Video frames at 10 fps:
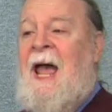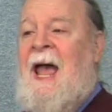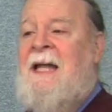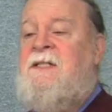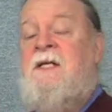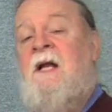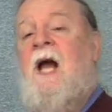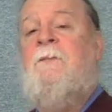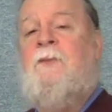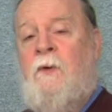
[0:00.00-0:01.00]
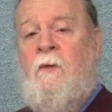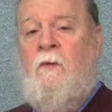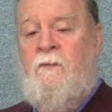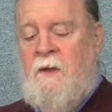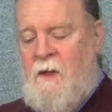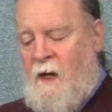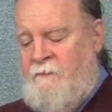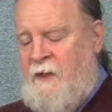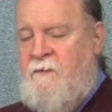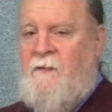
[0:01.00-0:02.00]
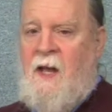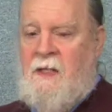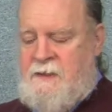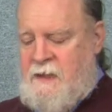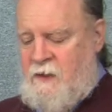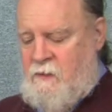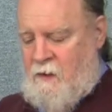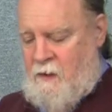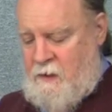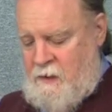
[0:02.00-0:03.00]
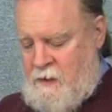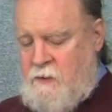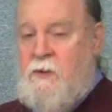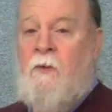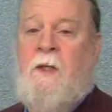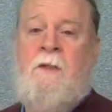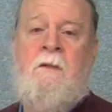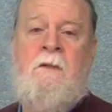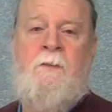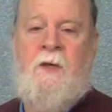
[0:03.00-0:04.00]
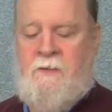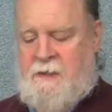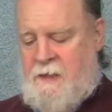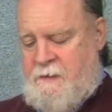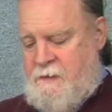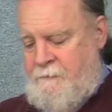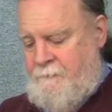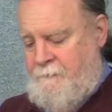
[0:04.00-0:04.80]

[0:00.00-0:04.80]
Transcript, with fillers: and did not approve of any violence that occurred during the protests.